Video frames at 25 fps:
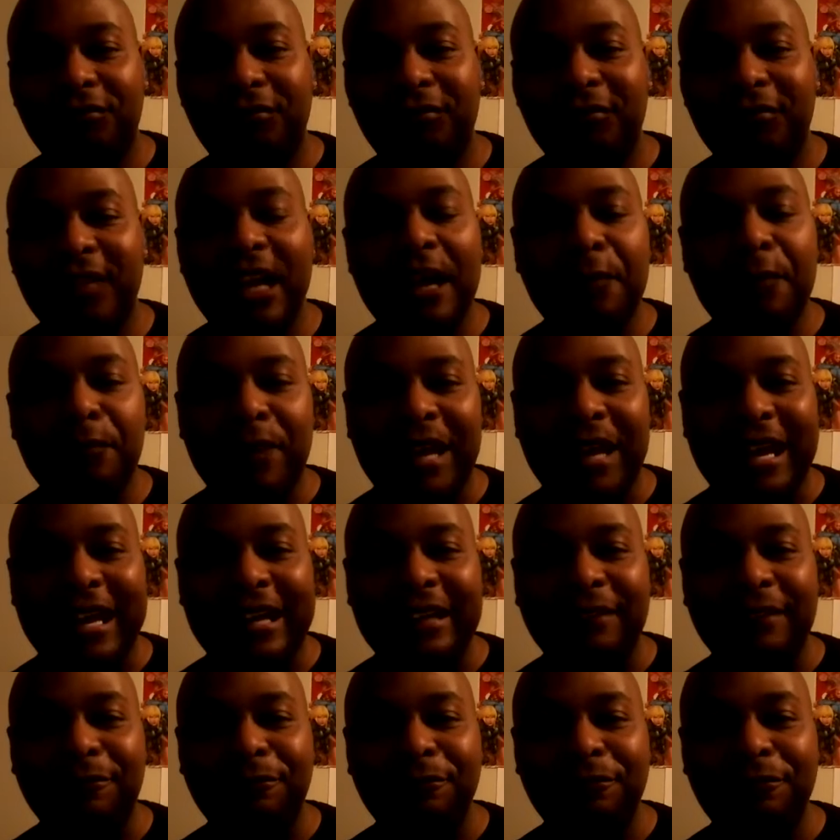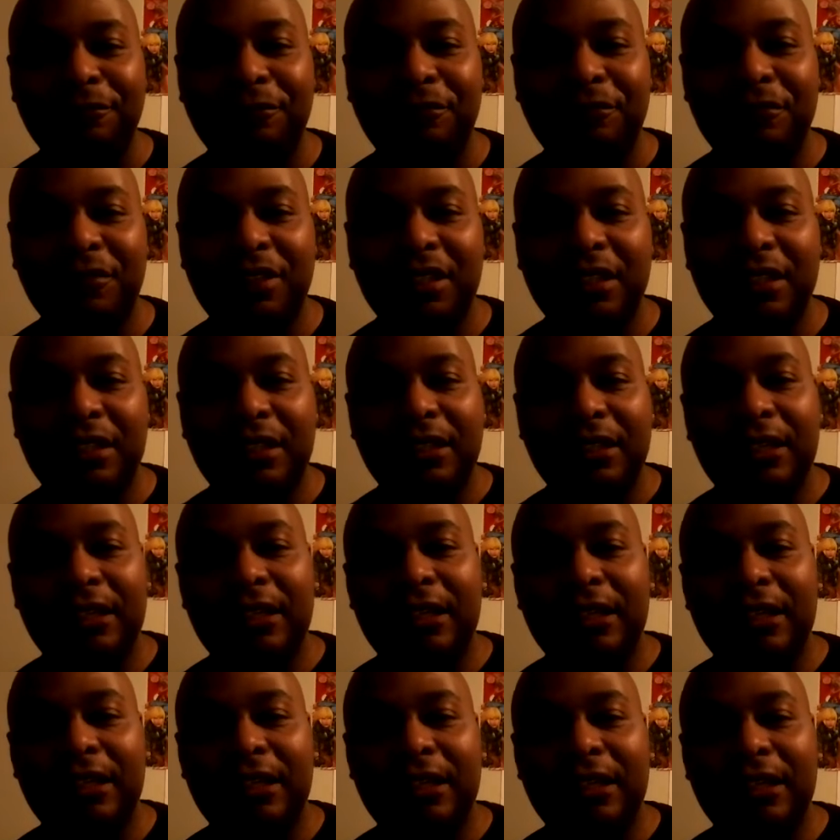Not bad.
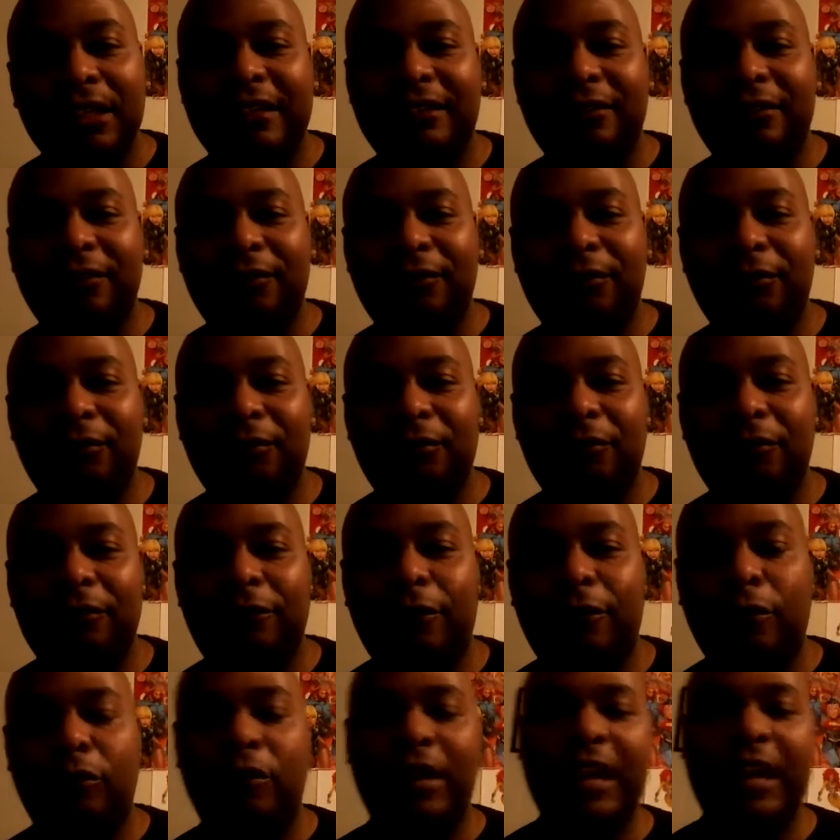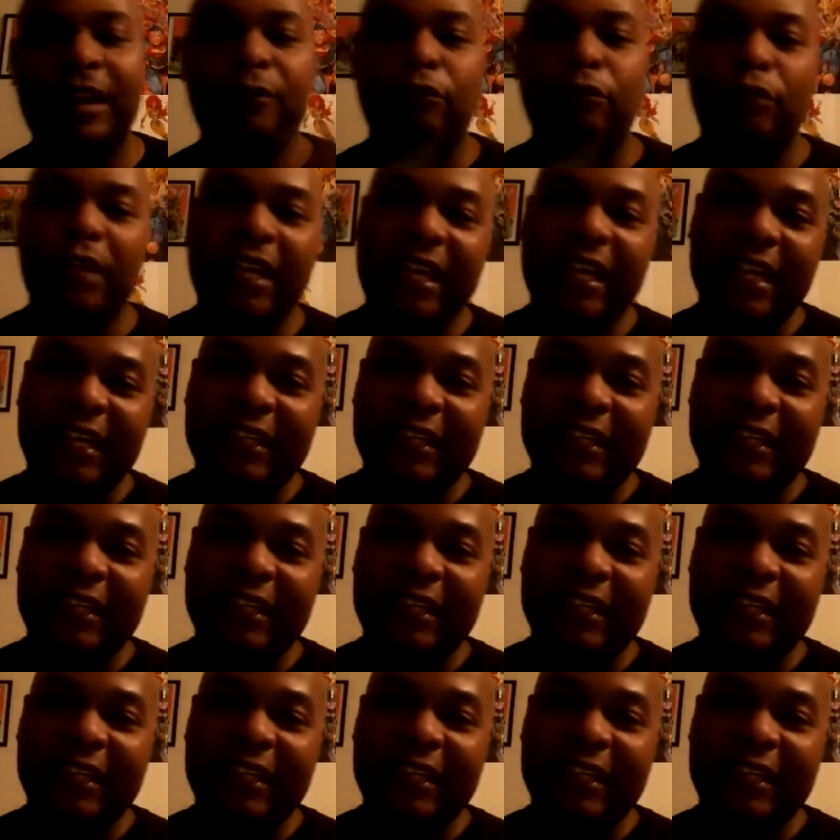And from what I've read,